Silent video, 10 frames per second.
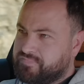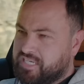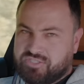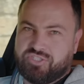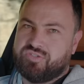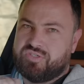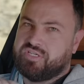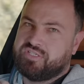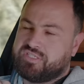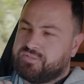I'd choose
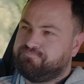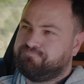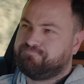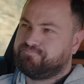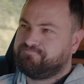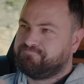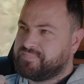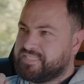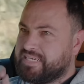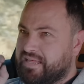this.
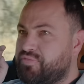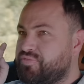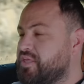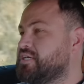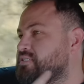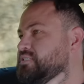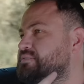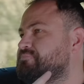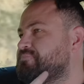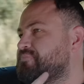And I think
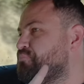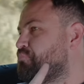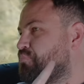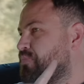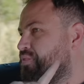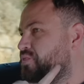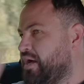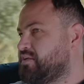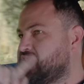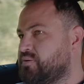
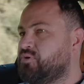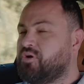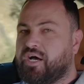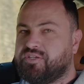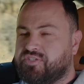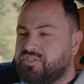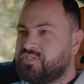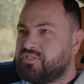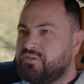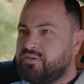that
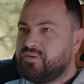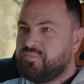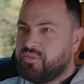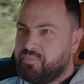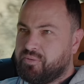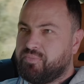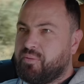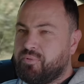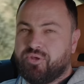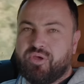summarizes the
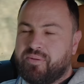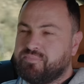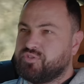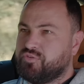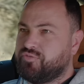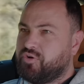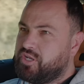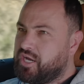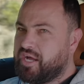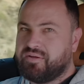BMW
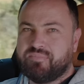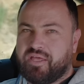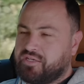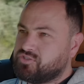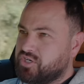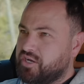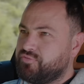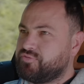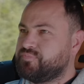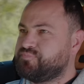M240i
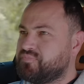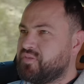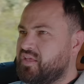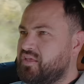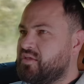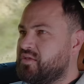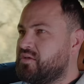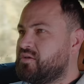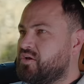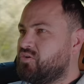
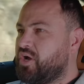xDrive.